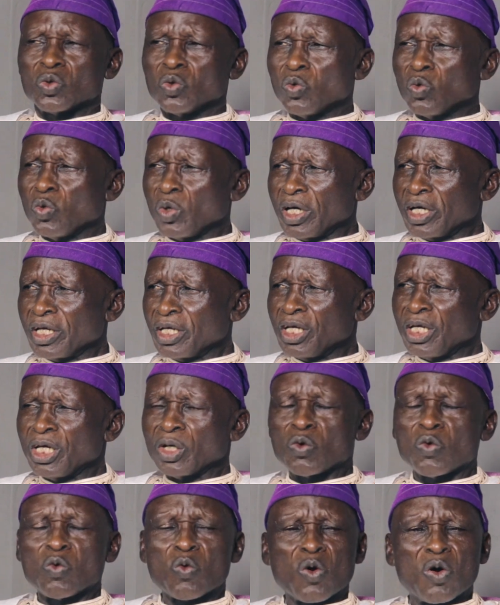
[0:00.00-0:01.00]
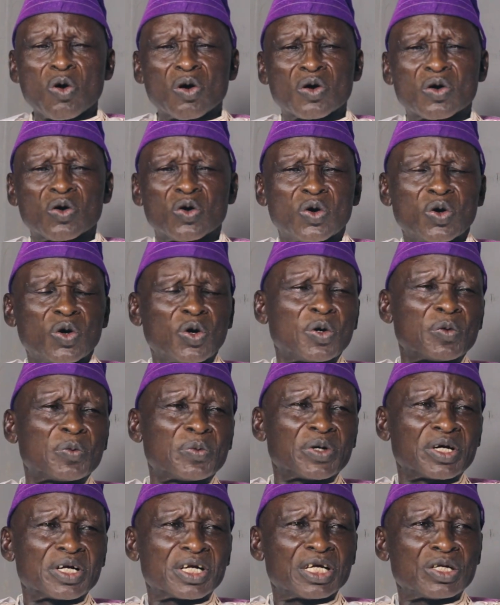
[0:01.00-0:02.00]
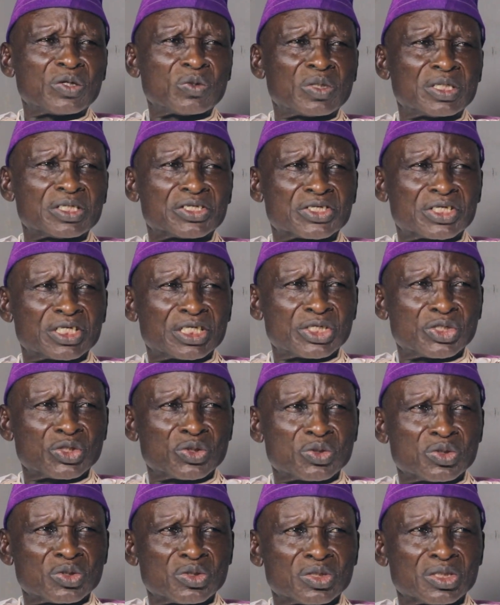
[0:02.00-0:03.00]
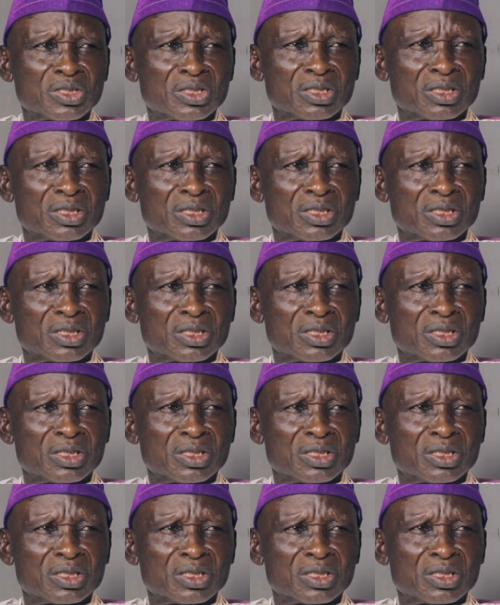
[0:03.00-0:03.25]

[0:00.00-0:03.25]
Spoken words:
when the work of a railway station